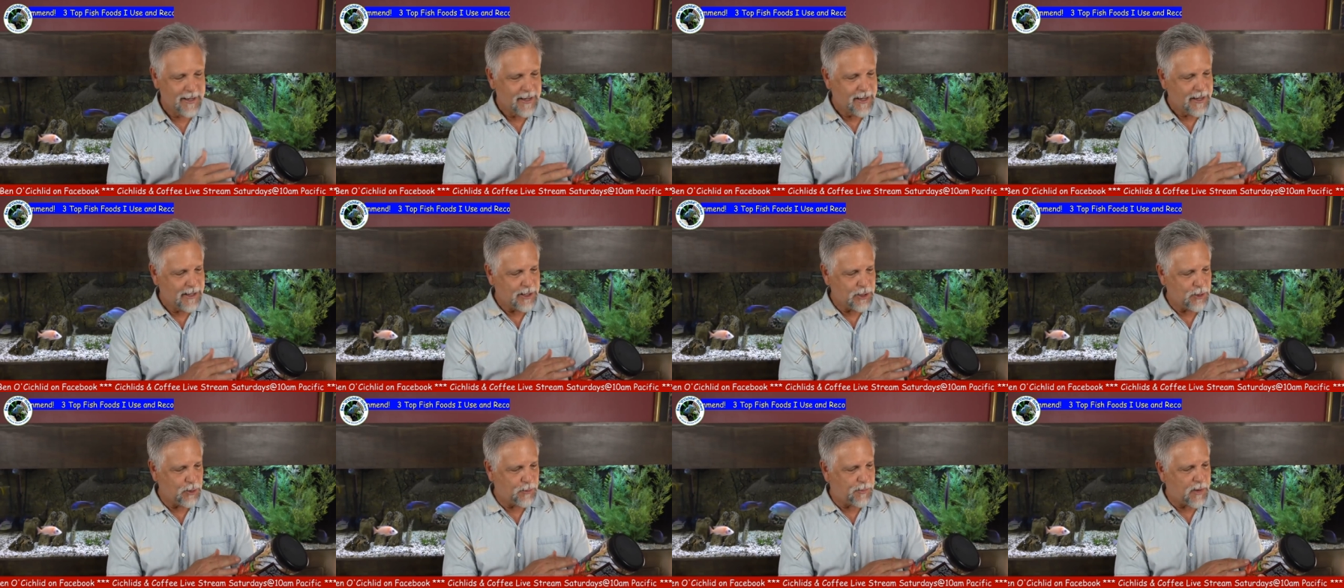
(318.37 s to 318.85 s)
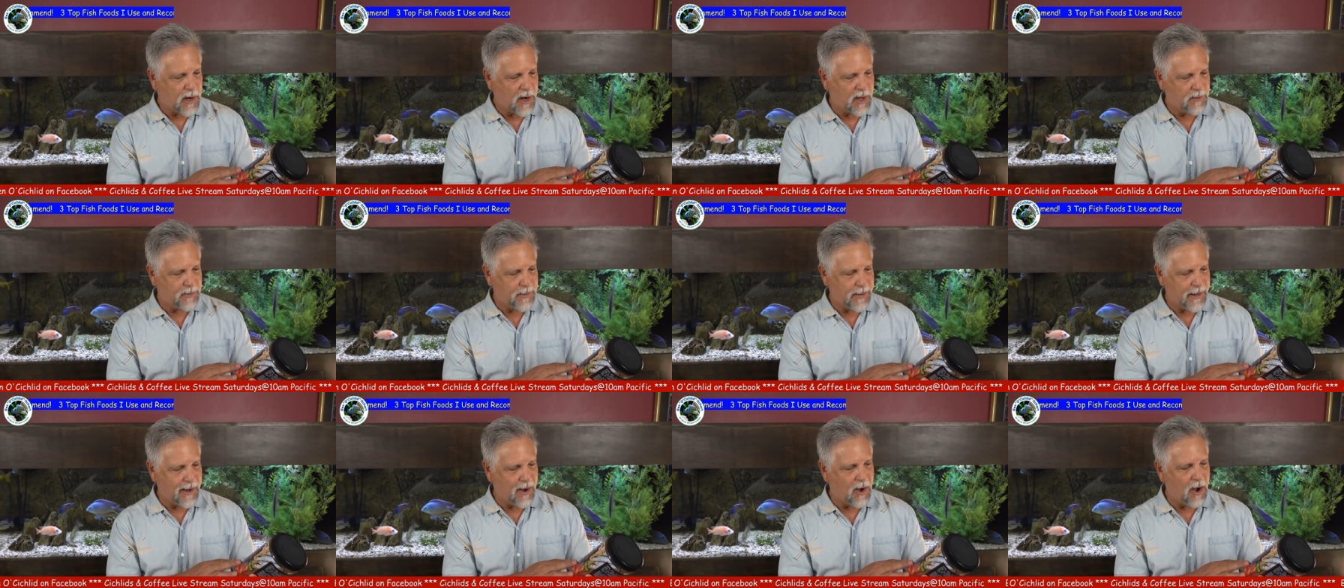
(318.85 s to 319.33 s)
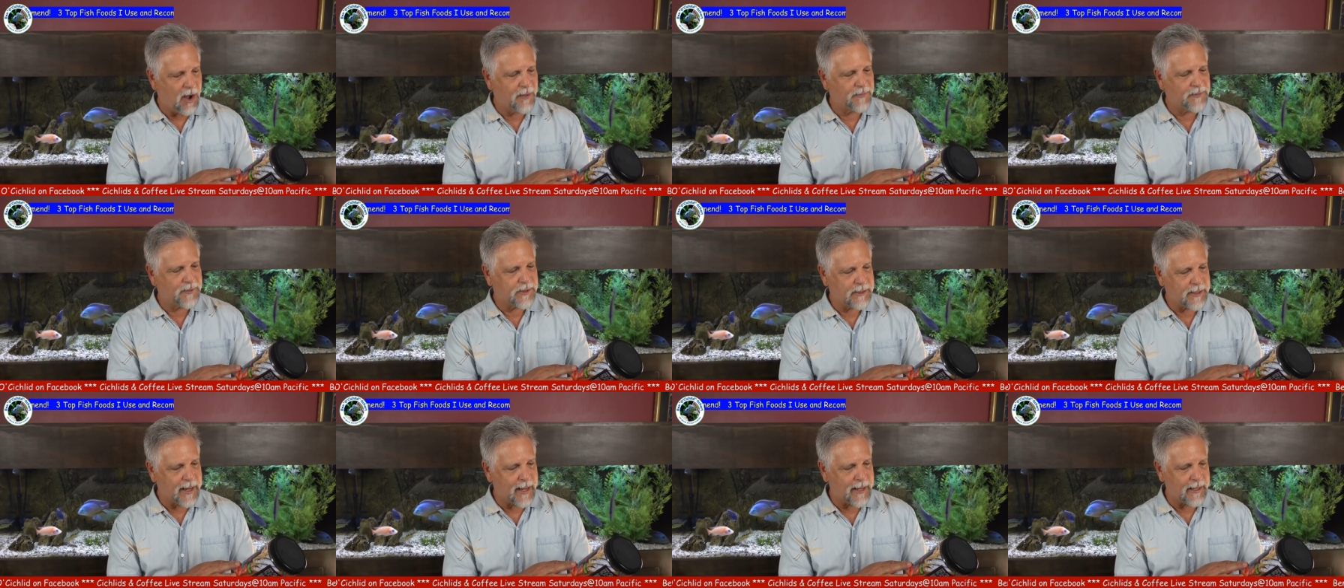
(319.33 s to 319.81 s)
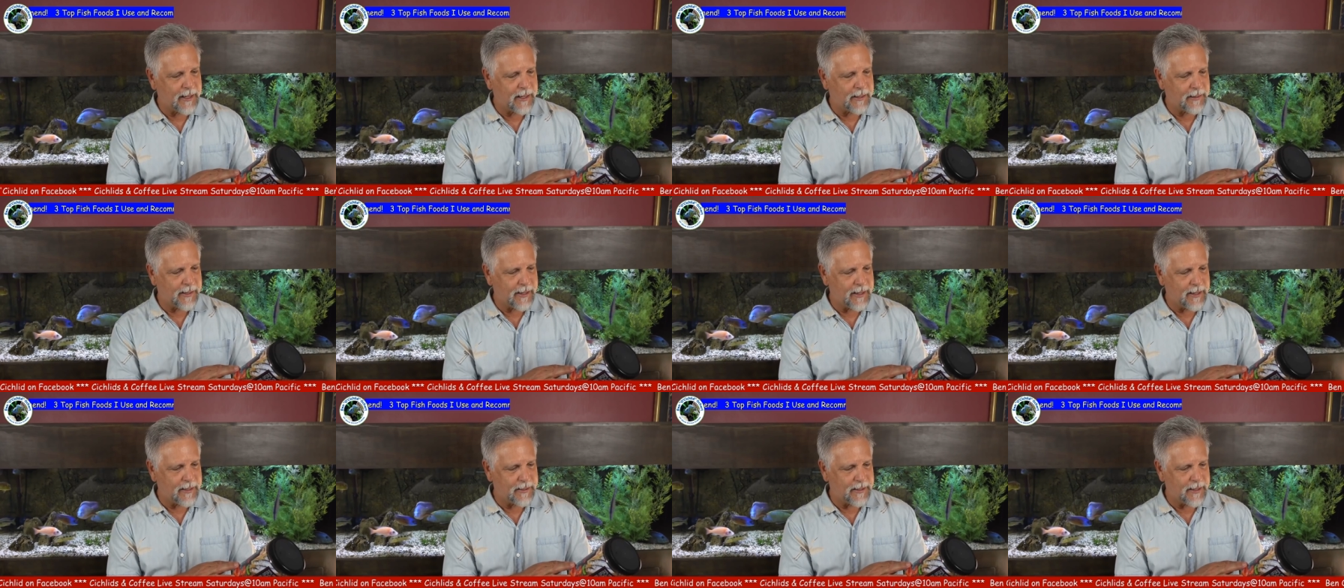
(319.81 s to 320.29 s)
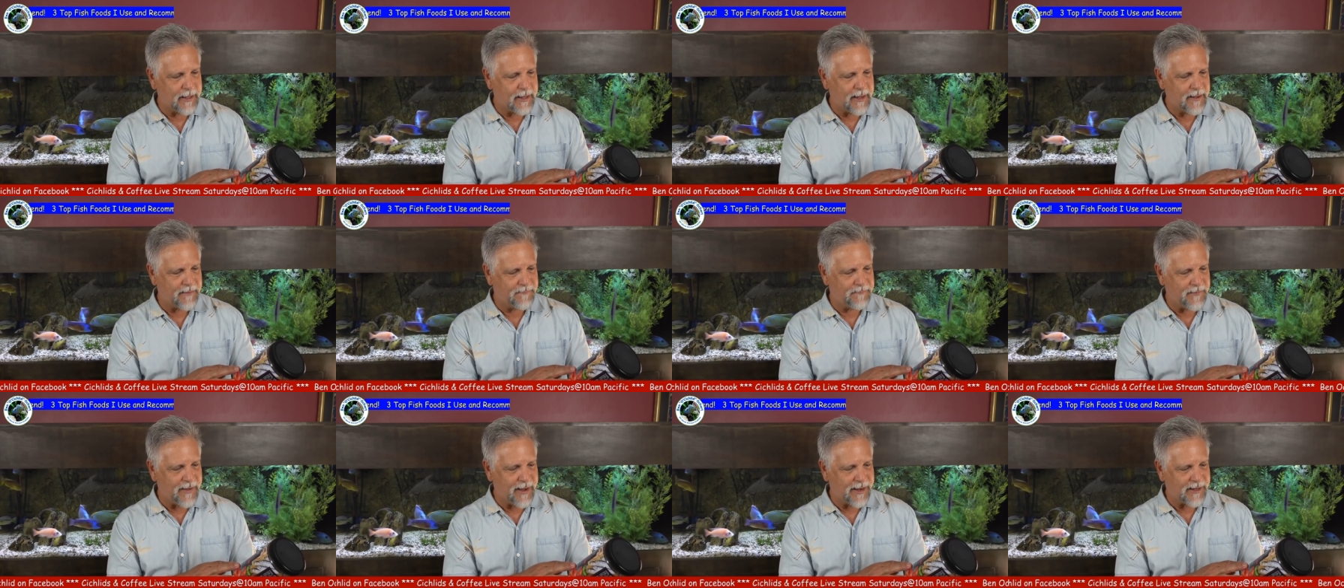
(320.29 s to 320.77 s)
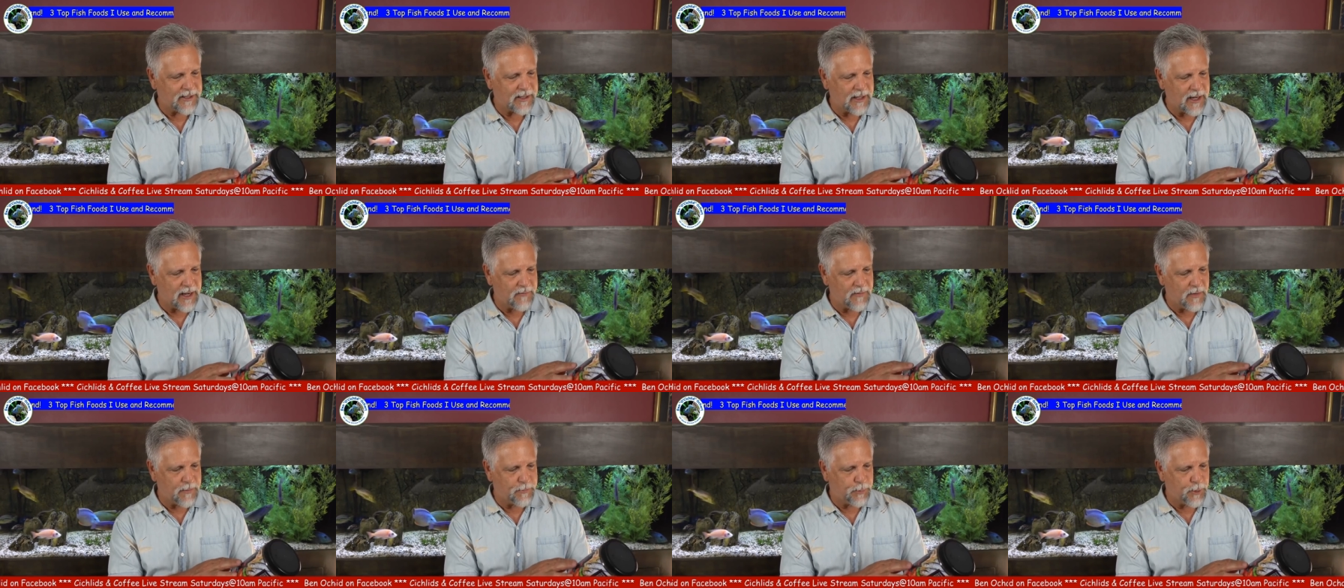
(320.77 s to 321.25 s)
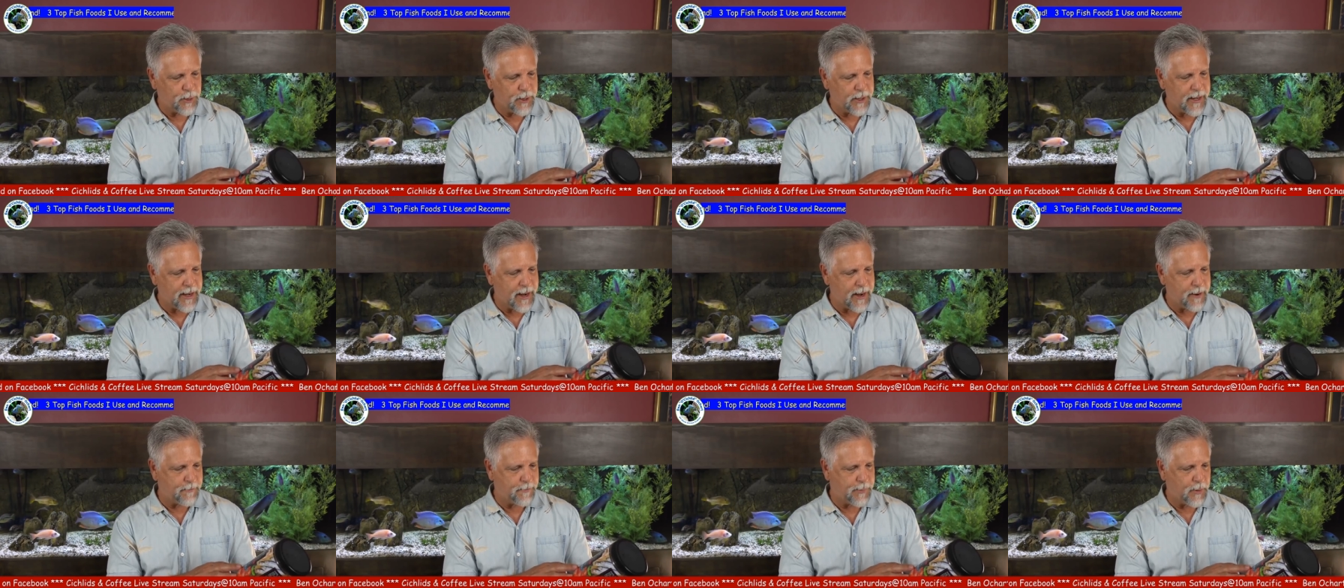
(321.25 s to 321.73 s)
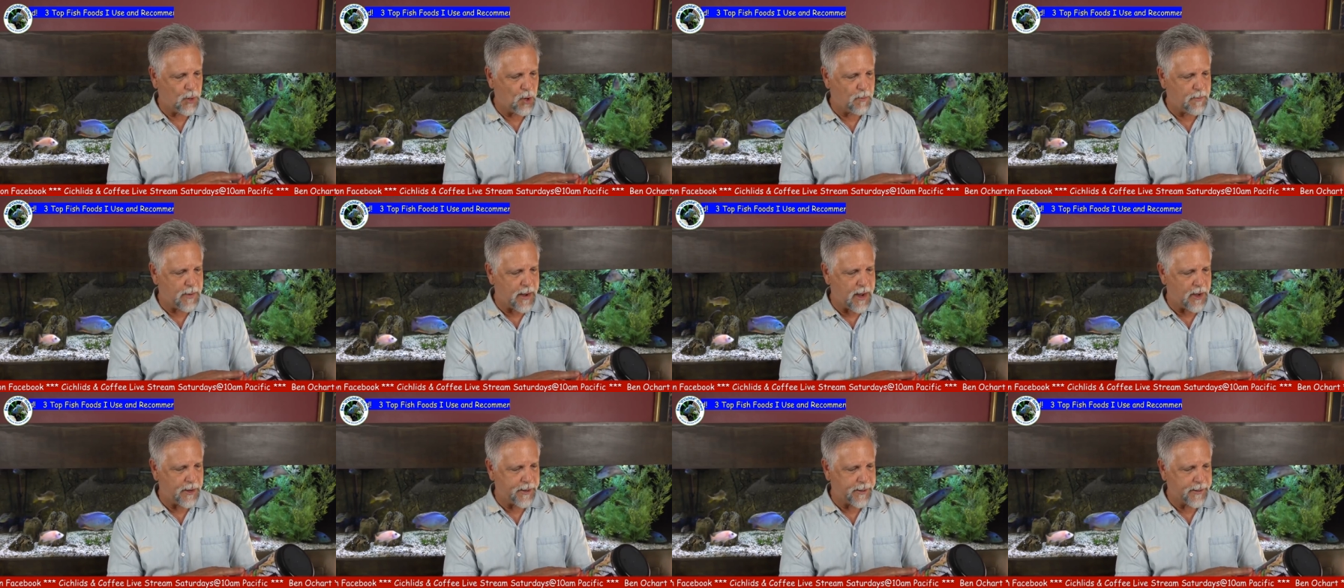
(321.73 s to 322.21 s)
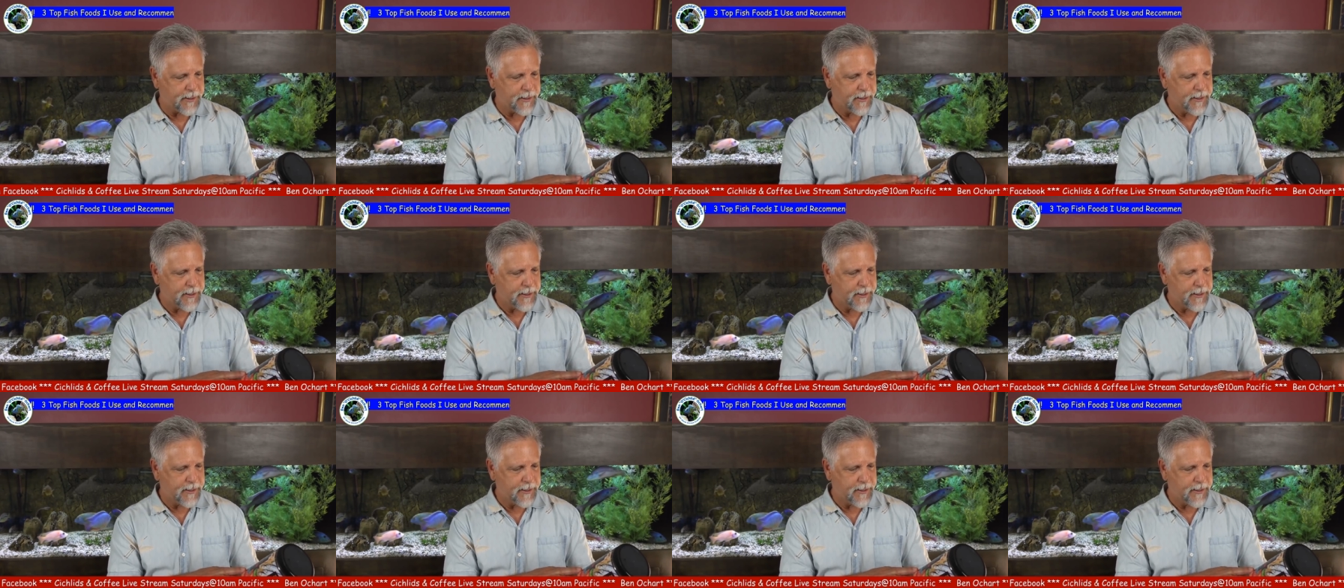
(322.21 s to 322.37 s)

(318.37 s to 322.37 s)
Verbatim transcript: you would probably be offsetting the, the effects of a pre and probiotic.